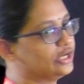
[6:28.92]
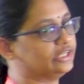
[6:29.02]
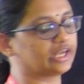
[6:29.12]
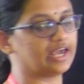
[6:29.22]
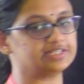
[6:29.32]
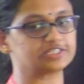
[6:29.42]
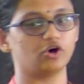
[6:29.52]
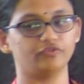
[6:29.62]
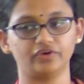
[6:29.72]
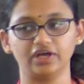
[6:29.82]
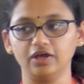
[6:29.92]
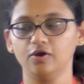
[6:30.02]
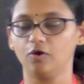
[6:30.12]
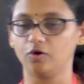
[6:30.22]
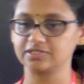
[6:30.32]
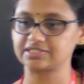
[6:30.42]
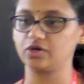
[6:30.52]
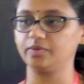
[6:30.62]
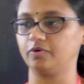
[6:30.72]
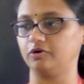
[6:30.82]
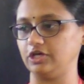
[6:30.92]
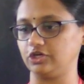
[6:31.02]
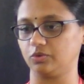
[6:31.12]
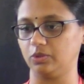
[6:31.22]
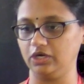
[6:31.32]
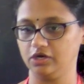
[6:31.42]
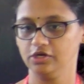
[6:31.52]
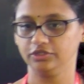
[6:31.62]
in the case of a ozone molecule,